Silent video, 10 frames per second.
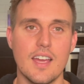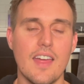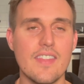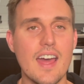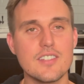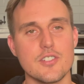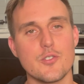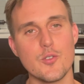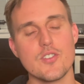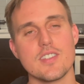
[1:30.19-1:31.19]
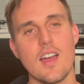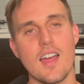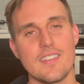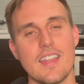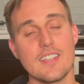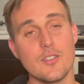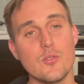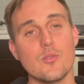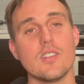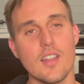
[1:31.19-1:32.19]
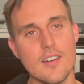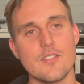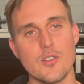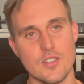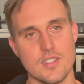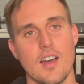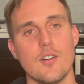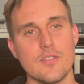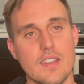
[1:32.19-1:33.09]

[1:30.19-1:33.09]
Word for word: And that is a true sign that you love yourself,